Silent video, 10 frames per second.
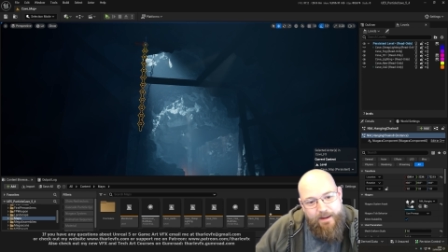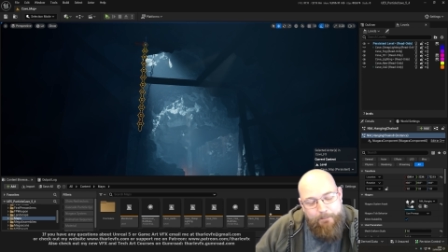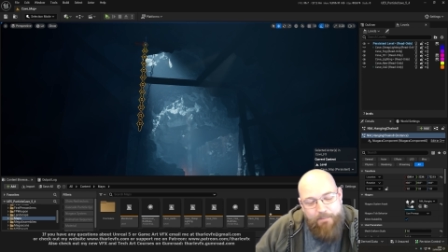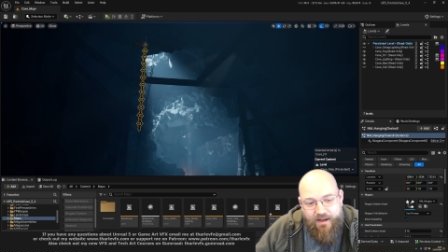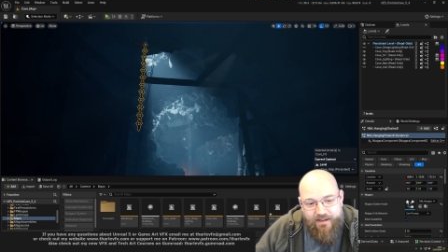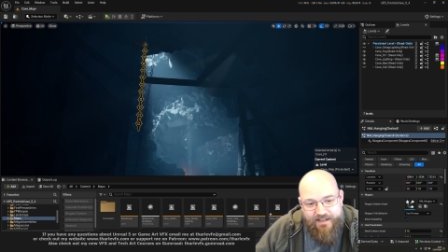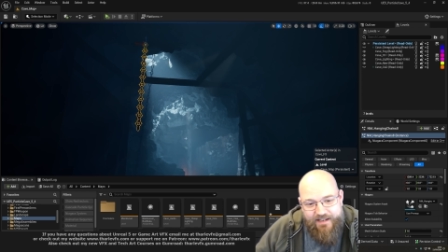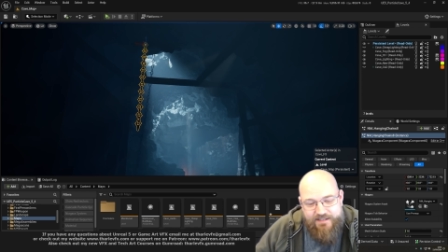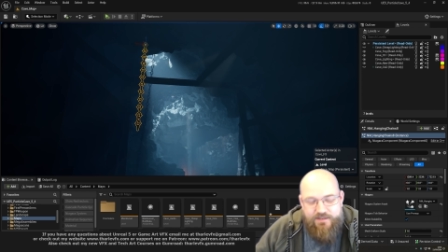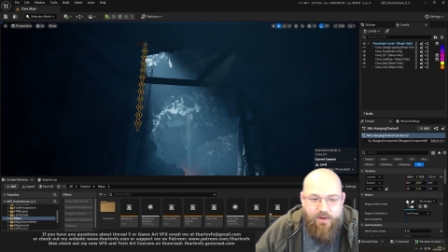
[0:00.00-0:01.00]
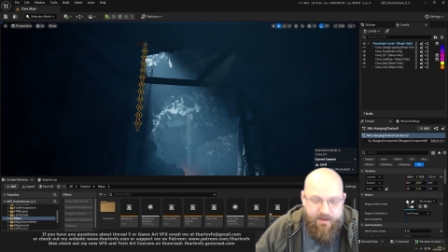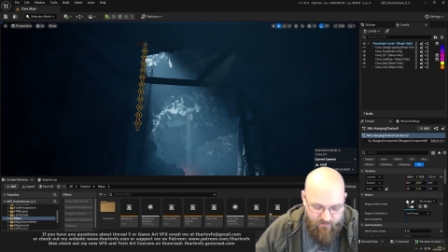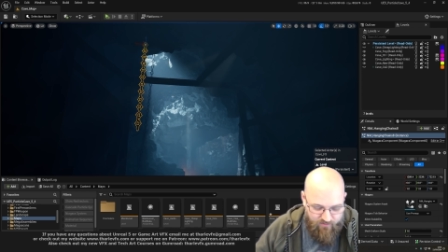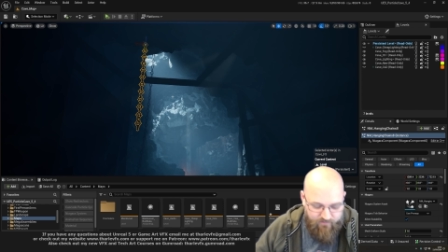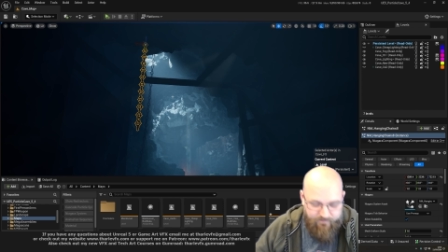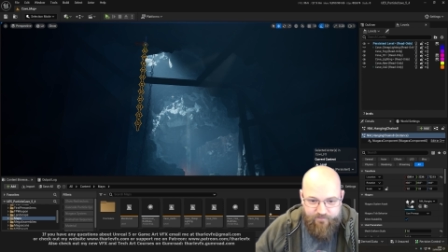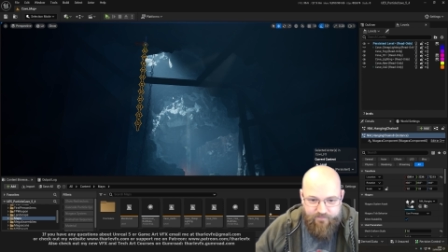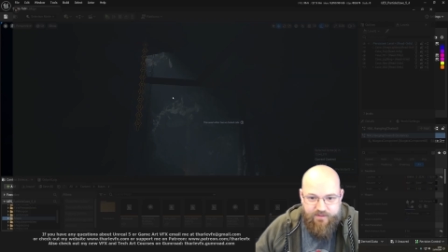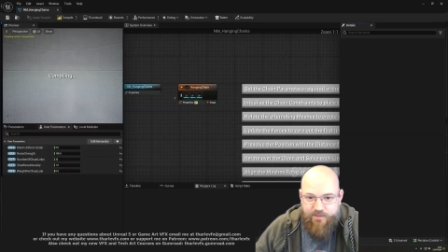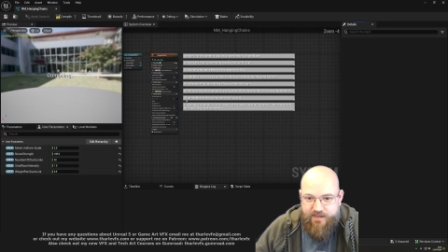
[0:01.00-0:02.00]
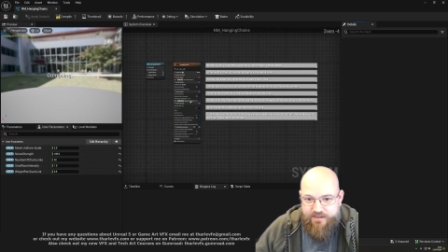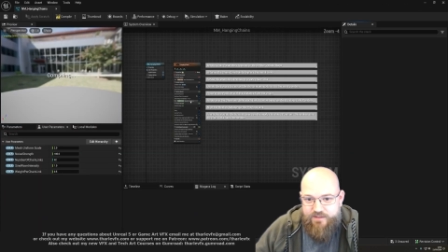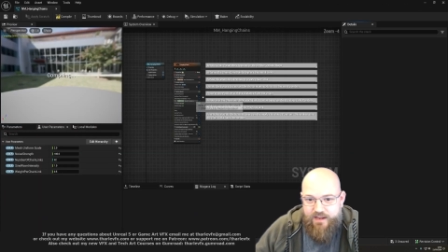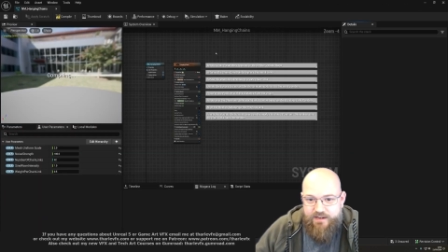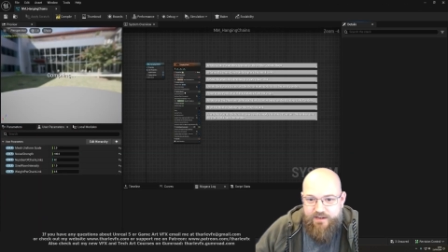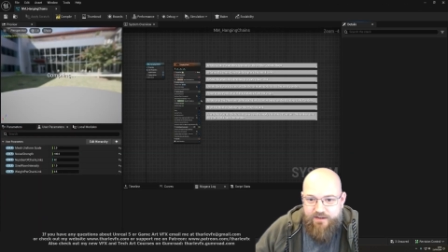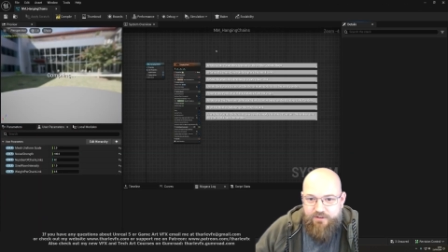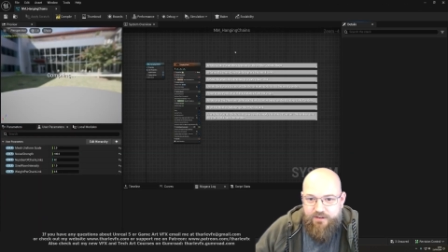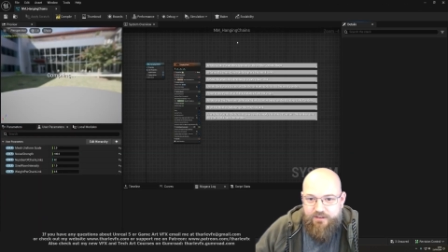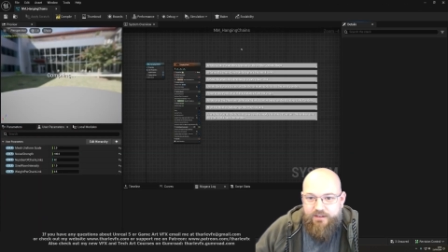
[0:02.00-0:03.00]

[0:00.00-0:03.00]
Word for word: But it's quite cool that we can do that in Niagara.